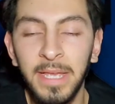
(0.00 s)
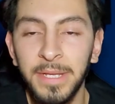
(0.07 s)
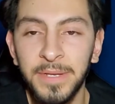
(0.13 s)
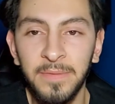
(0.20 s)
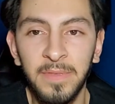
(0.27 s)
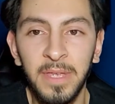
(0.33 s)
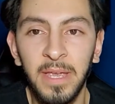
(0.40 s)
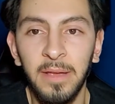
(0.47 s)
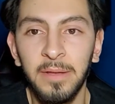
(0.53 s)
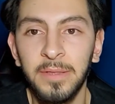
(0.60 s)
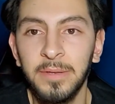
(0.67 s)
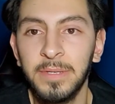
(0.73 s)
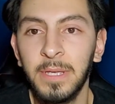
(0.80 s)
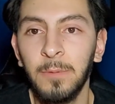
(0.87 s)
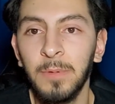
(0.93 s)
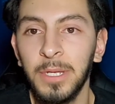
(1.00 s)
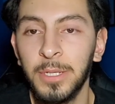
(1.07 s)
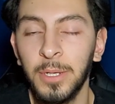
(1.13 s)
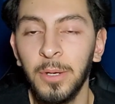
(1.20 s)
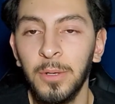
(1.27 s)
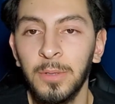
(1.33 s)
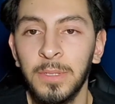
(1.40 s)
of the characters that we
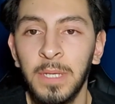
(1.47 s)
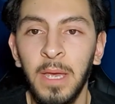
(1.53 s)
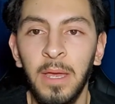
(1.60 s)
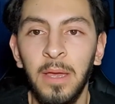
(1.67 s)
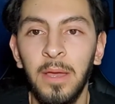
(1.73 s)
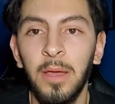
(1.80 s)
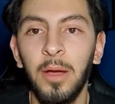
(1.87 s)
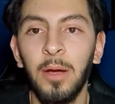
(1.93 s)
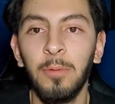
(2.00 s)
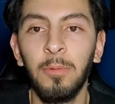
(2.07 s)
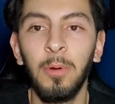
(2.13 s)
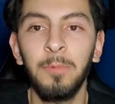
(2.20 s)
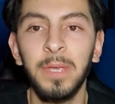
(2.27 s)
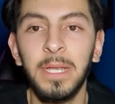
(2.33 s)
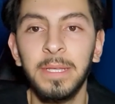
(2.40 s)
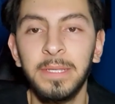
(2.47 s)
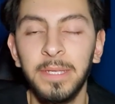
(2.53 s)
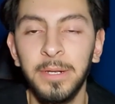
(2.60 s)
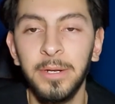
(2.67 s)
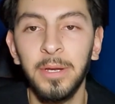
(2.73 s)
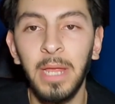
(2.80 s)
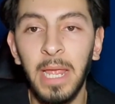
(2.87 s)
chose are what we
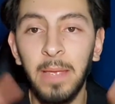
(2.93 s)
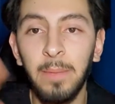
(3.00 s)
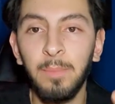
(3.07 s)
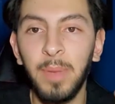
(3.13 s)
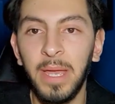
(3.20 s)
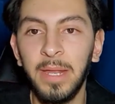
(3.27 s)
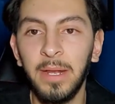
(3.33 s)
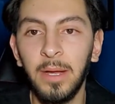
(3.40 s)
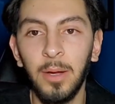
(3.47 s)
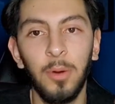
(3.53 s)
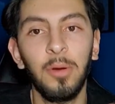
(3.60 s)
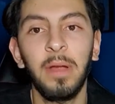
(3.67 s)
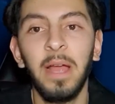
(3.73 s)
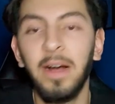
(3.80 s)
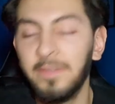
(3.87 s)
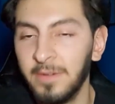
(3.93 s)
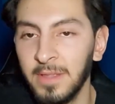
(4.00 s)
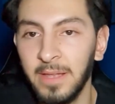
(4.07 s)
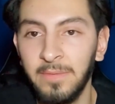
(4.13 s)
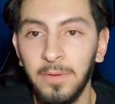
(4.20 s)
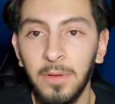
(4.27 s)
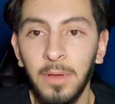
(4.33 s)
consider a beta or alpha
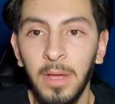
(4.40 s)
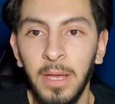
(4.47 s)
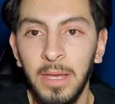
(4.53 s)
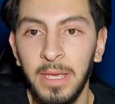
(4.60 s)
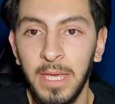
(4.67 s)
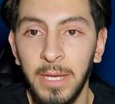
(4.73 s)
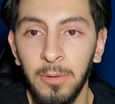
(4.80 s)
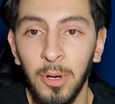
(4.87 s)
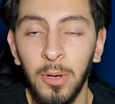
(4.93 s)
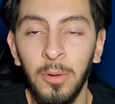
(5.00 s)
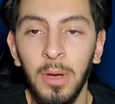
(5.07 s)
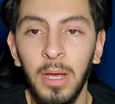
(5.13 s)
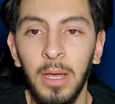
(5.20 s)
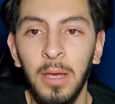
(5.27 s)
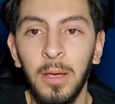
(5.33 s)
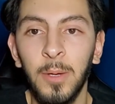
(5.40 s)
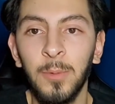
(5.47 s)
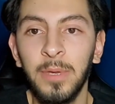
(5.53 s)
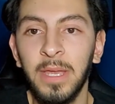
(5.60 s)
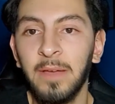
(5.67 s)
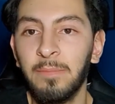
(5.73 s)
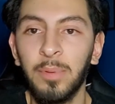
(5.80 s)
level hero.
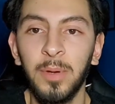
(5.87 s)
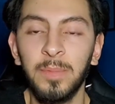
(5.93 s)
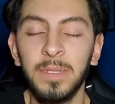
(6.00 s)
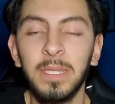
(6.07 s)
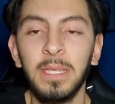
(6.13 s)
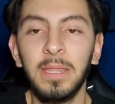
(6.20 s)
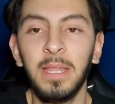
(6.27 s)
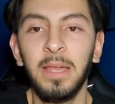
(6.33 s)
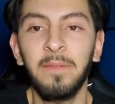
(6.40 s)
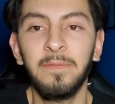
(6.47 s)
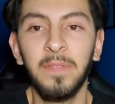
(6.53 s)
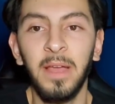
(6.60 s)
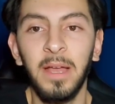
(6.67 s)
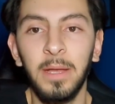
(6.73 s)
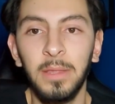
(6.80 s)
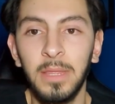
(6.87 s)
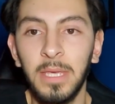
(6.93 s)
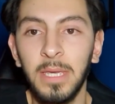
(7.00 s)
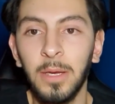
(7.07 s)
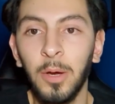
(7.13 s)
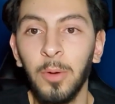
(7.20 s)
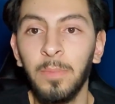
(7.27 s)
We have purposely left out
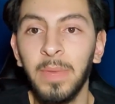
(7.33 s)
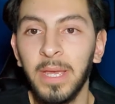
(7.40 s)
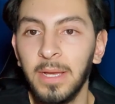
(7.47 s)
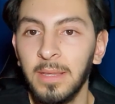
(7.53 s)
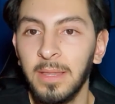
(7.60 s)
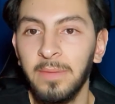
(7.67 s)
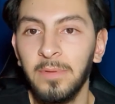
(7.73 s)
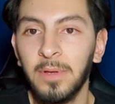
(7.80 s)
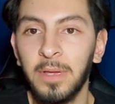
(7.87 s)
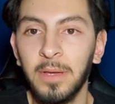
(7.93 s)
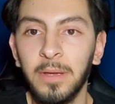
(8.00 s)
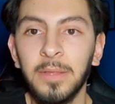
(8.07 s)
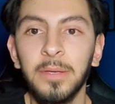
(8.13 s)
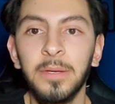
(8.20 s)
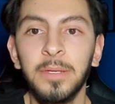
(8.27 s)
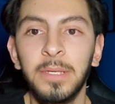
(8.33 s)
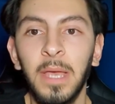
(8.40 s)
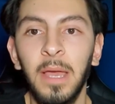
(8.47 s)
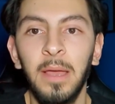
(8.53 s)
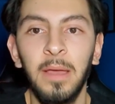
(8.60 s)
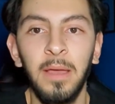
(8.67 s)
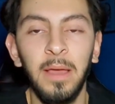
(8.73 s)
the omega level characters
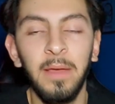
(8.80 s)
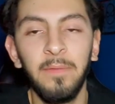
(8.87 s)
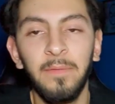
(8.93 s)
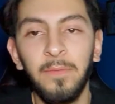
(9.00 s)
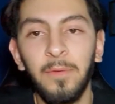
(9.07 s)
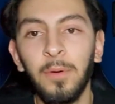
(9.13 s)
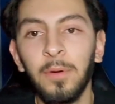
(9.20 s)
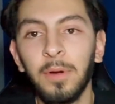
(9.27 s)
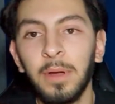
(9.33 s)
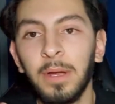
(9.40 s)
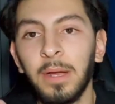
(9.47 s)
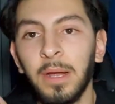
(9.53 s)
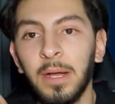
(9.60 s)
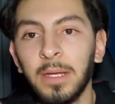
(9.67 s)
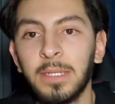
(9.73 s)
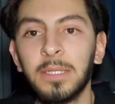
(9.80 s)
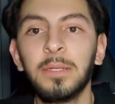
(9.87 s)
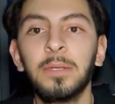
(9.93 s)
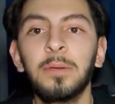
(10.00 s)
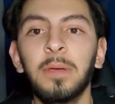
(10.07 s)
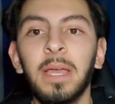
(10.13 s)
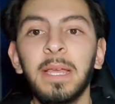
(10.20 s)
for us to
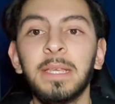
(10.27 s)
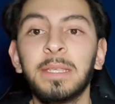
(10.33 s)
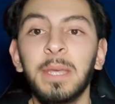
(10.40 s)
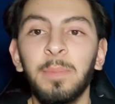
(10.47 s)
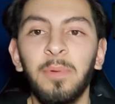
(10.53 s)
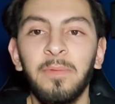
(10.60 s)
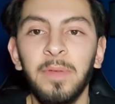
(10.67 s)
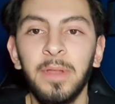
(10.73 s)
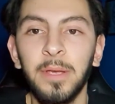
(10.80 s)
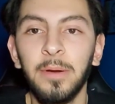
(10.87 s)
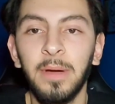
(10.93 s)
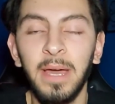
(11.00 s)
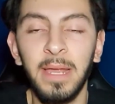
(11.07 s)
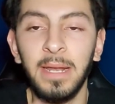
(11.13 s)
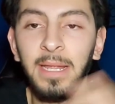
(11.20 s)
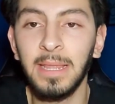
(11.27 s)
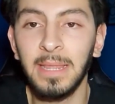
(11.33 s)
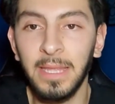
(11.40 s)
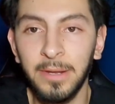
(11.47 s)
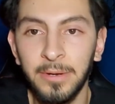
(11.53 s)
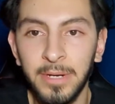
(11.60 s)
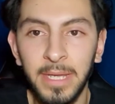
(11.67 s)
do a separate video at a
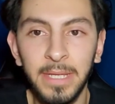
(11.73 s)
later date.